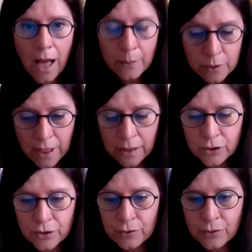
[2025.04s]
I would
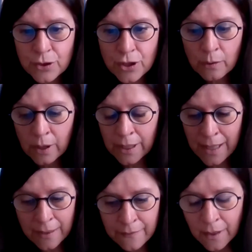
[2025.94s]
like to show
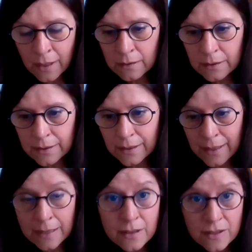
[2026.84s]
another
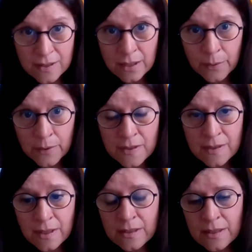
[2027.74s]

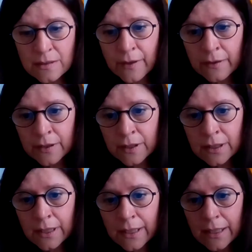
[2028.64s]
sequence. It's a very